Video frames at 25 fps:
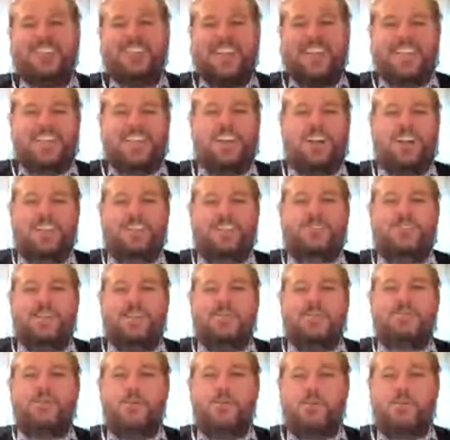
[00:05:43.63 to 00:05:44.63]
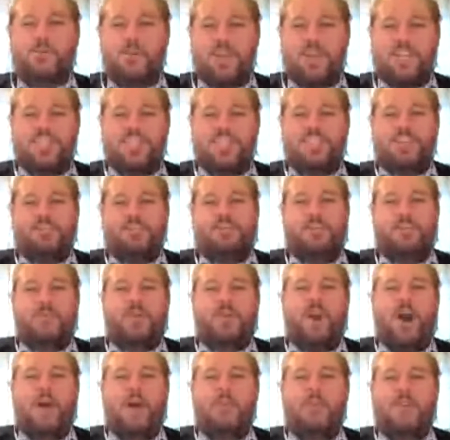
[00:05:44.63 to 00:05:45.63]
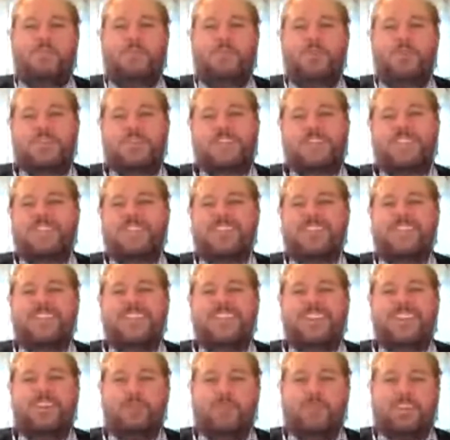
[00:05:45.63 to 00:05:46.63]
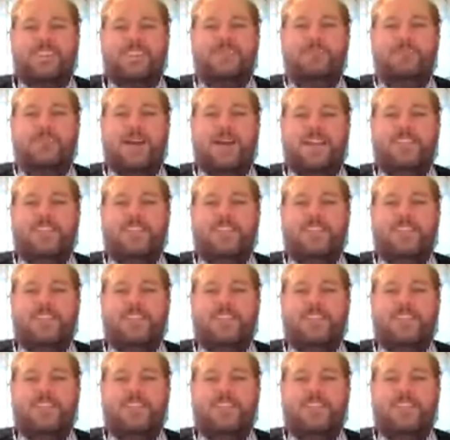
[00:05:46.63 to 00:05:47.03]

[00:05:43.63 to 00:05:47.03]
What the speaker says: that cultural appropriation from comic books written by